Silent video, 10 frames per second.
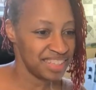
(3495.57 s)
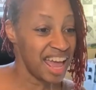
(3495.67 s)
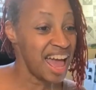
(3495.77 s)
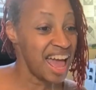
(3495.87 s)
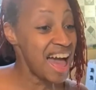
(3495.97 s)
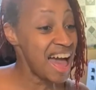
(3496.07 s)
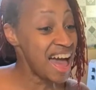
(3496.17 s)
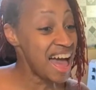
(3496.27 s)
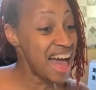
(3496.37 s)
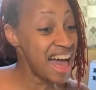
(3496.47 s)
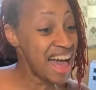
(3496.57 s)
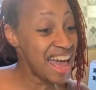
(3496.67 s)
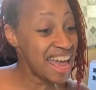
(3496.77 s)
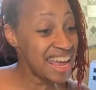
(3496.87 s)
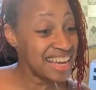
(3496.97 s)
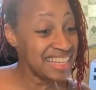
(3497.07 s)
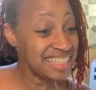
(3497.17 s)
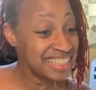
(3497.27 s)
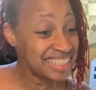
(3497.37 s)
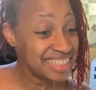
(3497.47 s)
Hi.
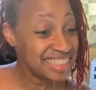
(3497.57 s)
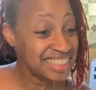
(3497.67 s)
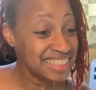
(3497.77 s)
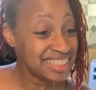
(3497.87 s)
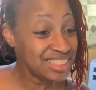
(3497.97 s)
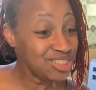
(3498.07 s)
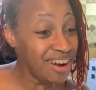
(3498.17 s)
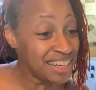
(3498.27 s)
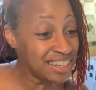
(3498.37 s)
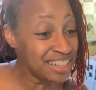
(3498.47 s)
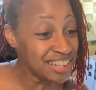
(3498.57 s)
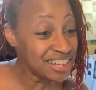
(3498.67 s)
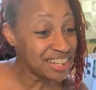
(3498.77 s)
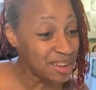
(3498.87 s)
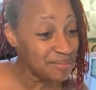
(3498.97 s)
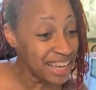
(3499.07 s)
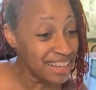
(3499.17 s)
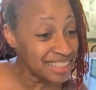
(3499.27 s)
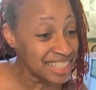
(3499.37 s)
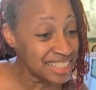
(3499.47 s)
Do I know your name,
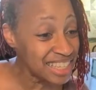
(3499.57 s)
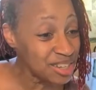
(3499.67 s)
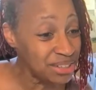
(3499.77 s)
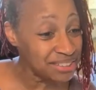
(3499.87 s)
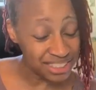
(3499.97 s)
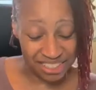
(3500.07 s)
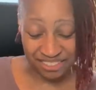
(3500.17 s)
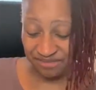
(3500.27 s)
LTC Quilter?